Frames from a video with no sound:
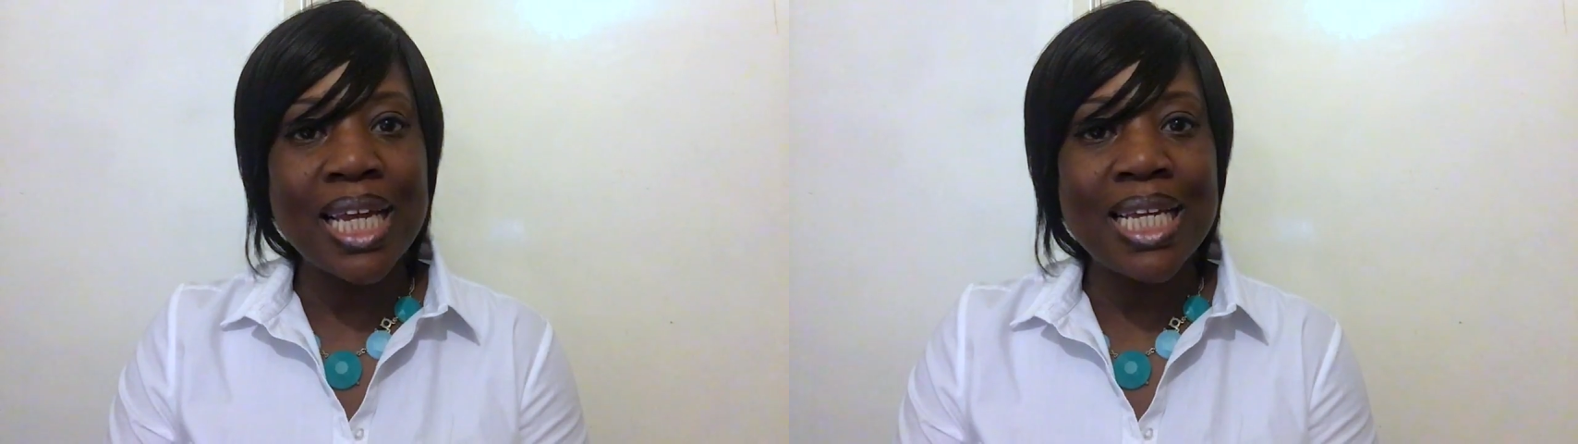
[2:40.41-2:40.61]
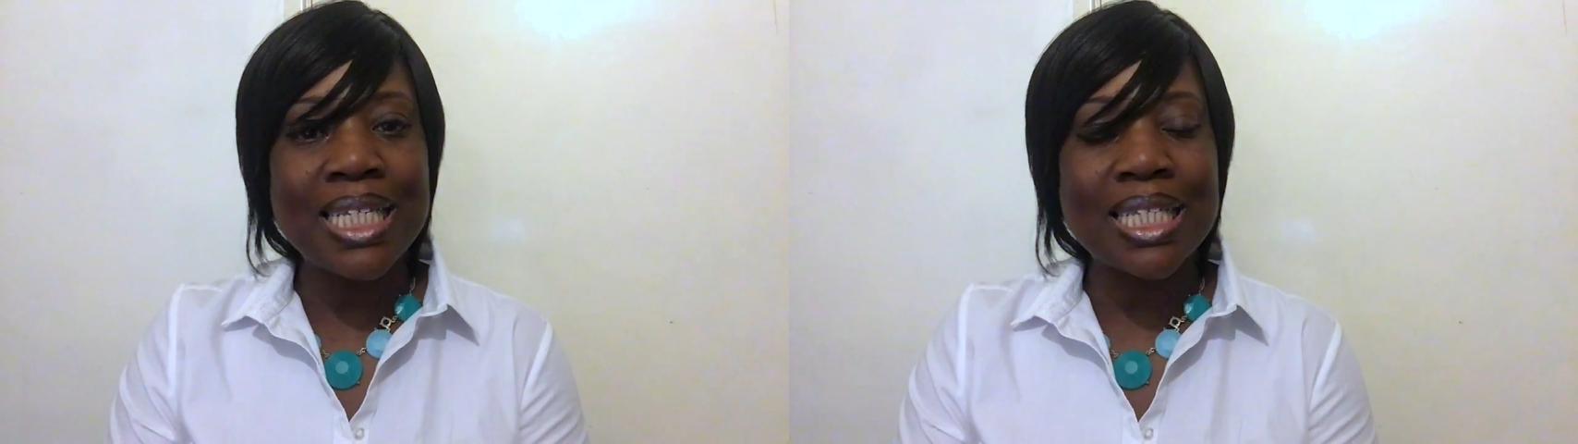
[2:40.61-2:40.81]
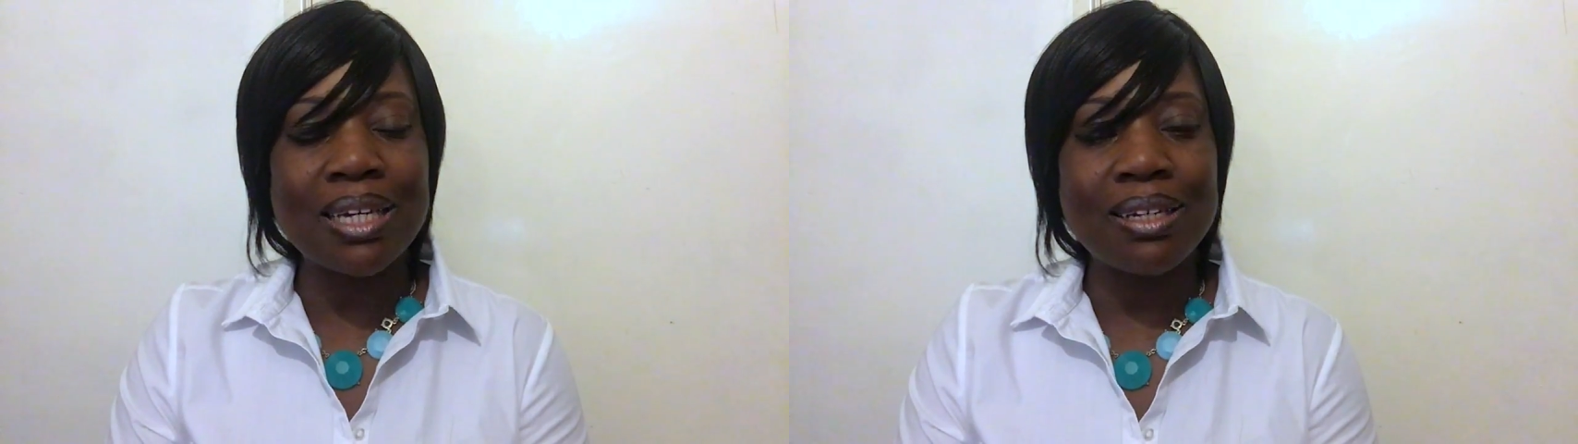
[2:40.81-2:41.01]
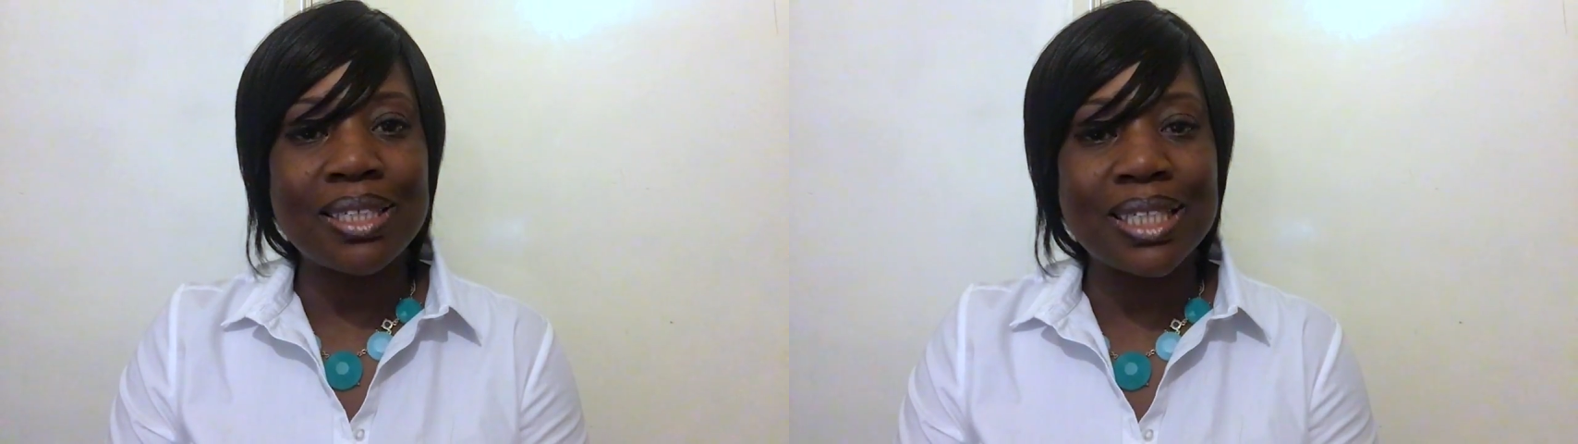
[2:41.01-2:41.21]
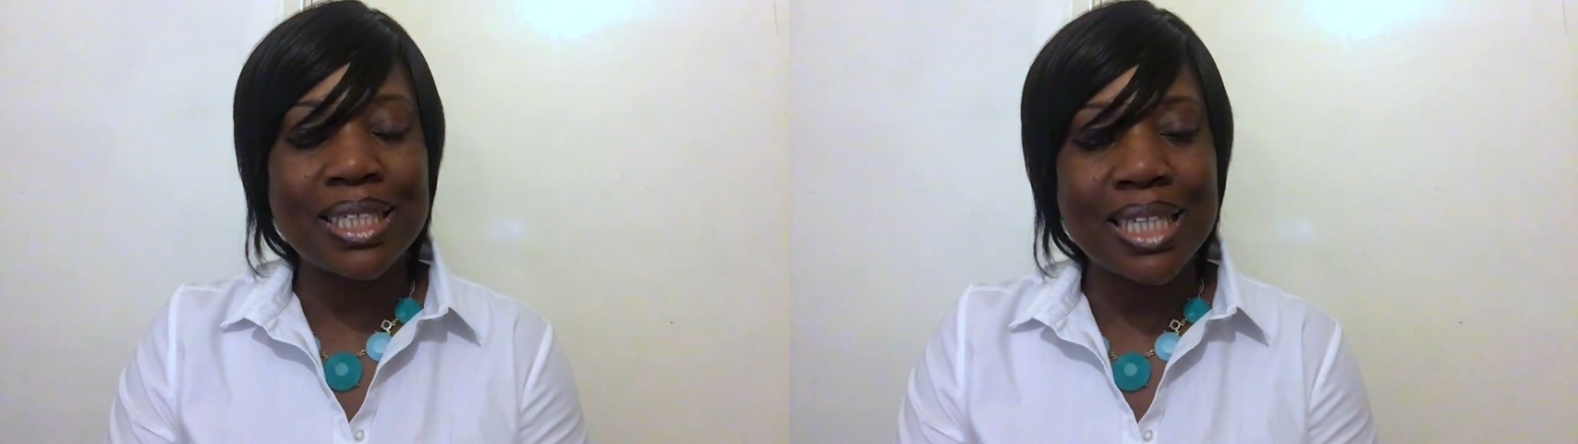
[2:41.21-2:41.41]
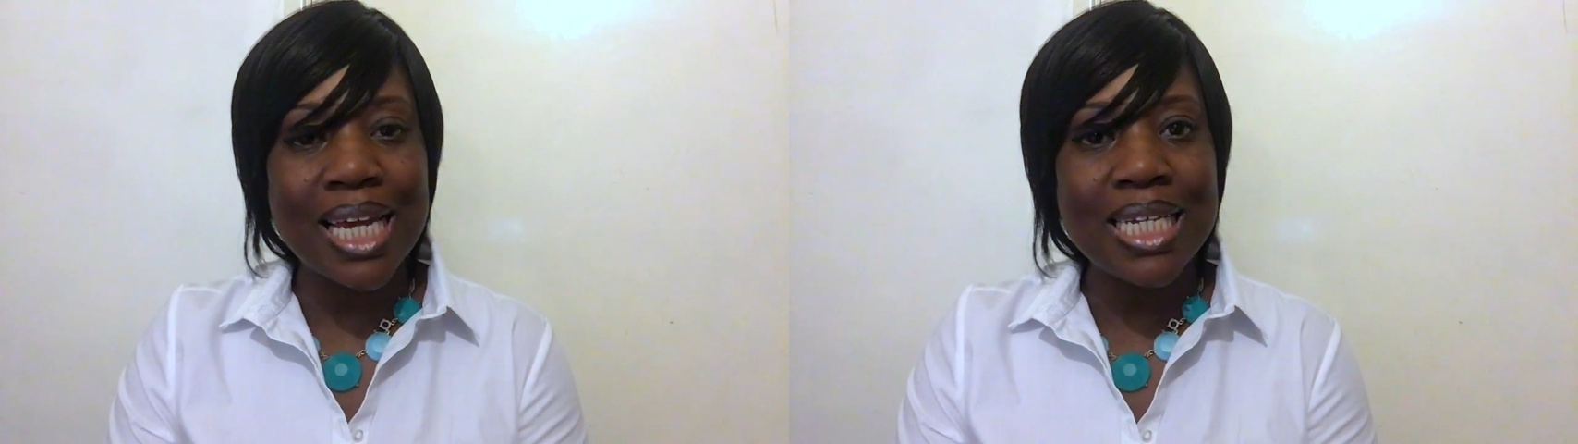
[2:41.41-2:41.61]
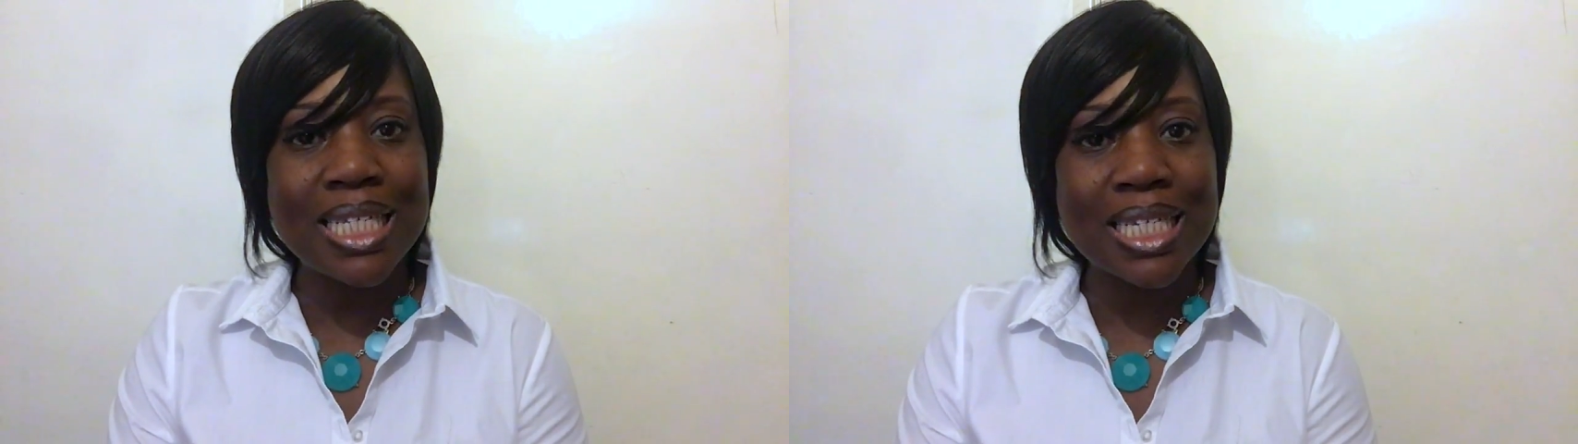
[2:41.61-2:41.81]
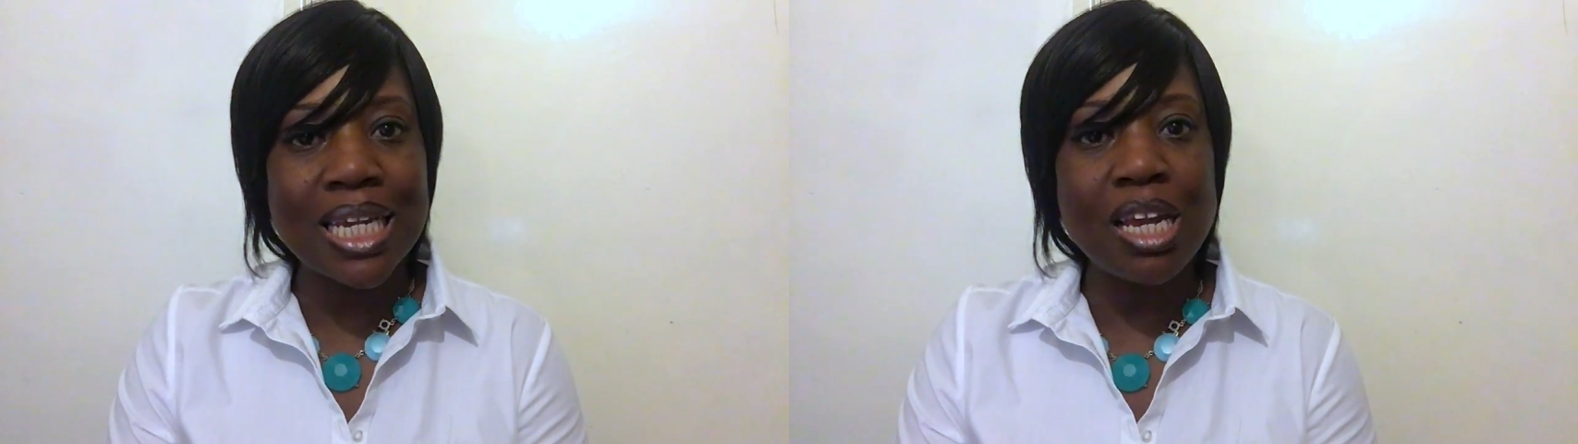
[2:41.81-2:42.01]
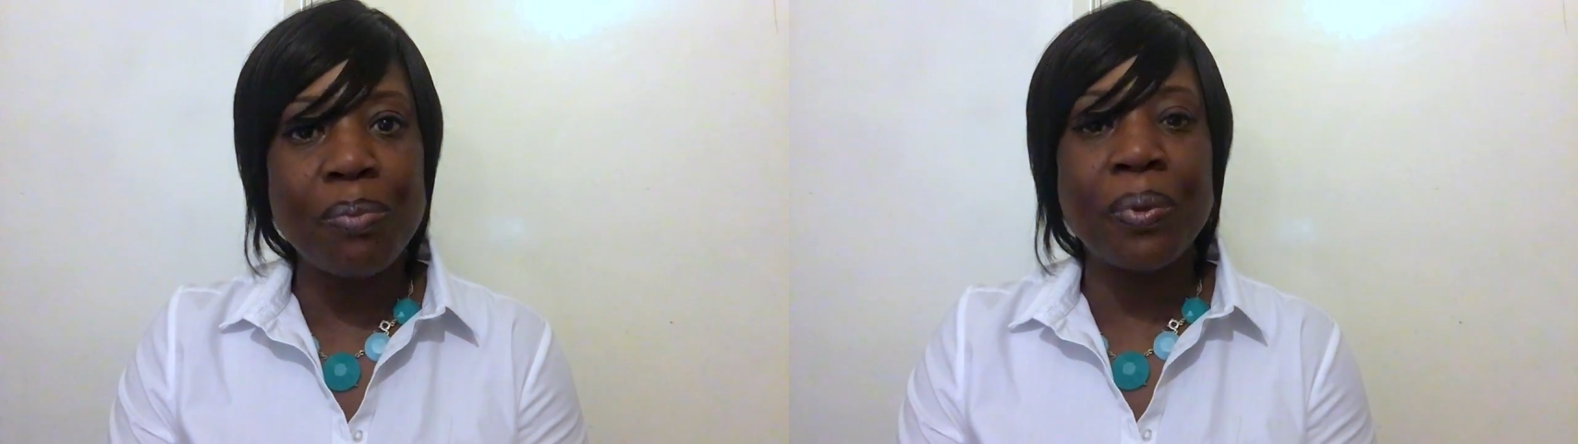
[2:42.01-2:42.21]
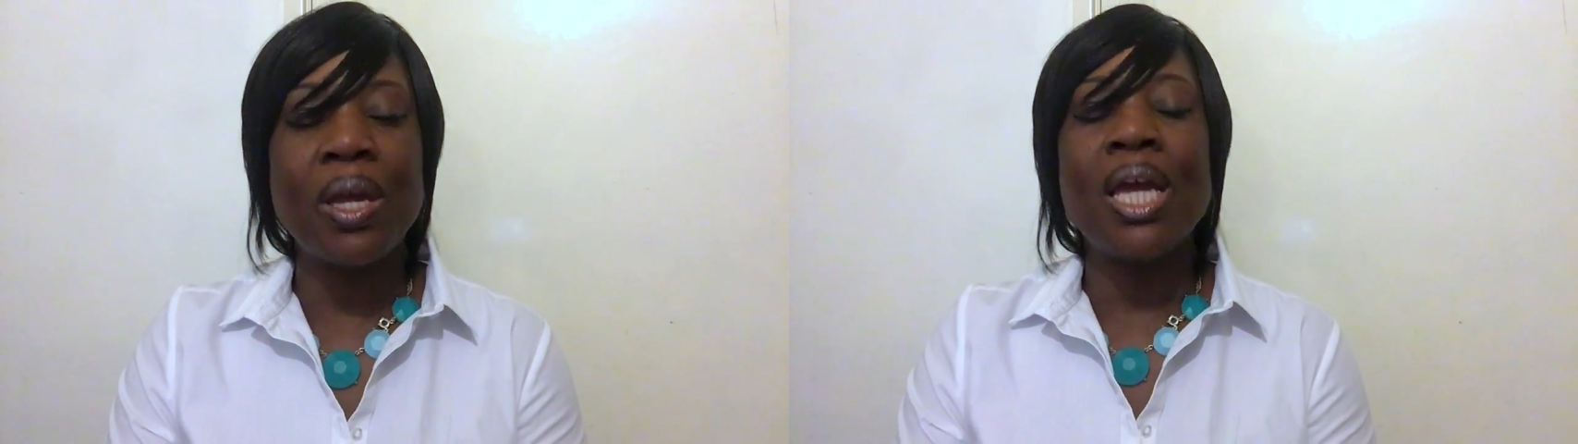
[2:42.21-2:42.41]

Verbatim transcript: is uh, today's tip